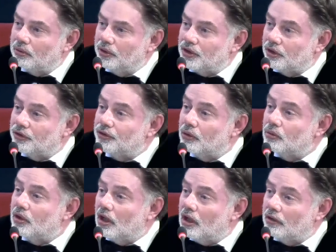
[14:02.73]
which are so
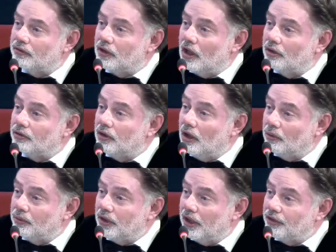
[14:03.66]
carved out
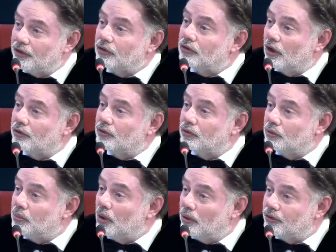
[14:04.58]
nowadays and cut to the
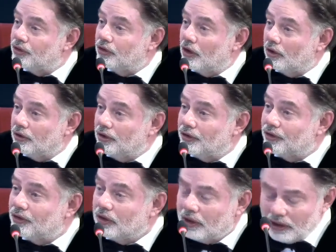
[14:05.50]
bone studies.